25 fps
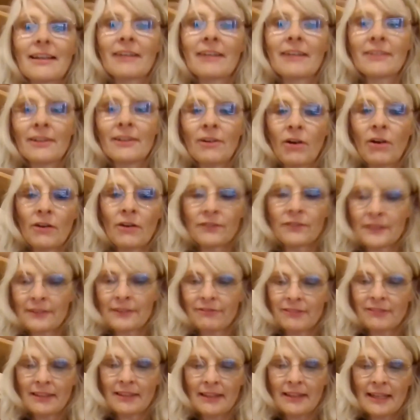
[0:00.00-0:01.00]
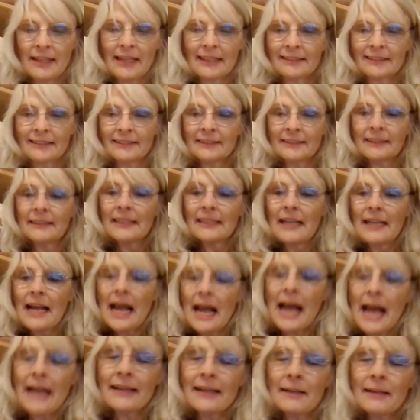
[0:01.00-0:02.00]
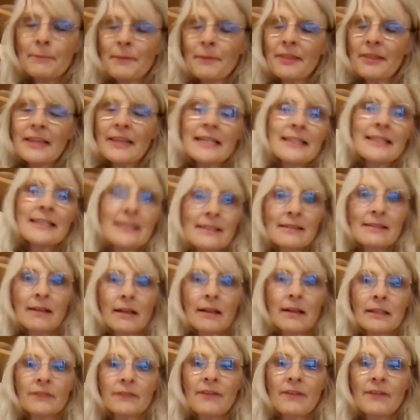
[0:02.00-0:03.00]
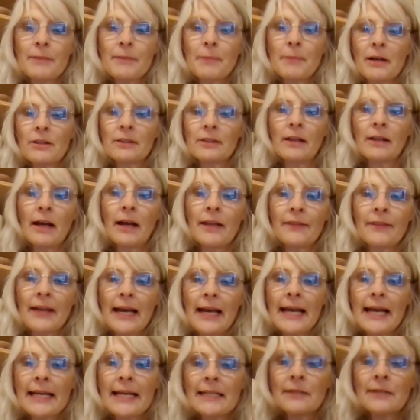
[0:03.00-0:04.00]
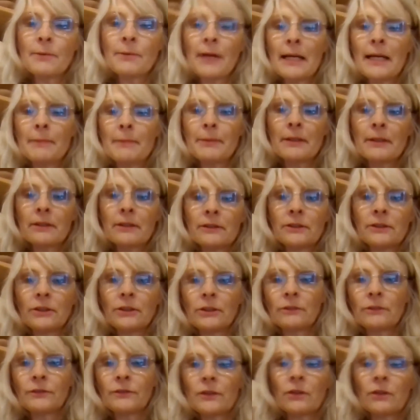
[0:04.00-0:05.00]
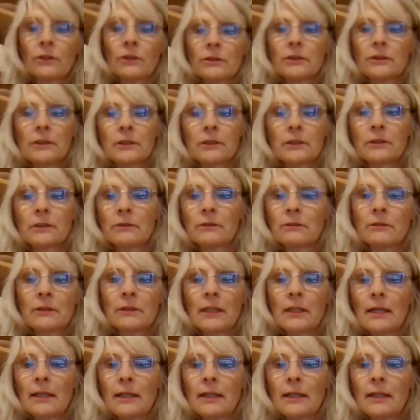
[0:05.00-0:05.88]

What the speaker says: done a lot of different things, and the theatre design's very much like that anyway, because you've got to.